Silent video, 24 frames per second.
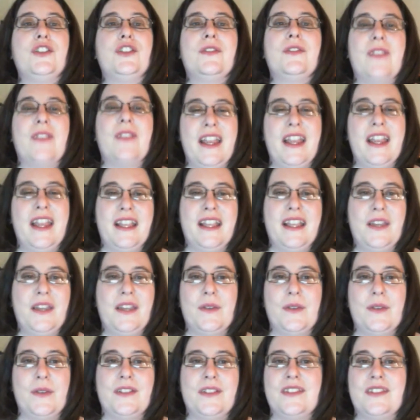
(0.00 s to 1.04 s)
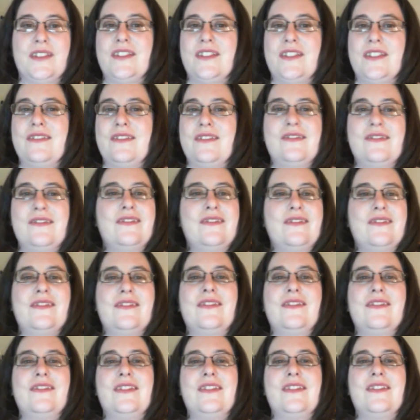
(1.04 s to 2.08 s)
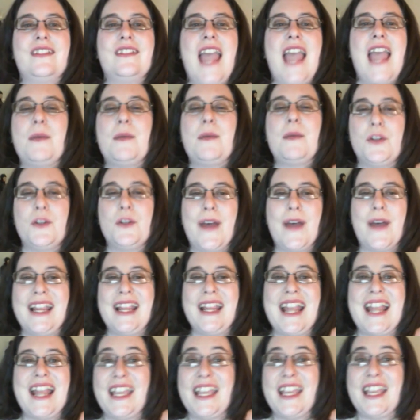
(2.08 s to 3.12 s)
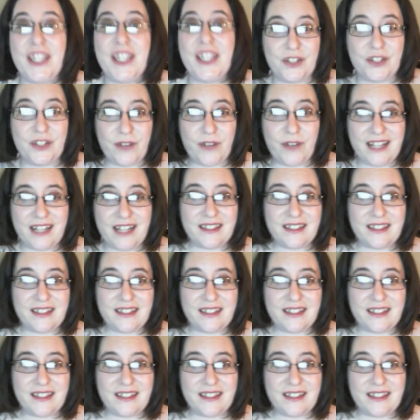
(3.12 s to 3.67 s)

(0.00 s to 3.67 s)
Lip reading: Like he was captured by an alien race,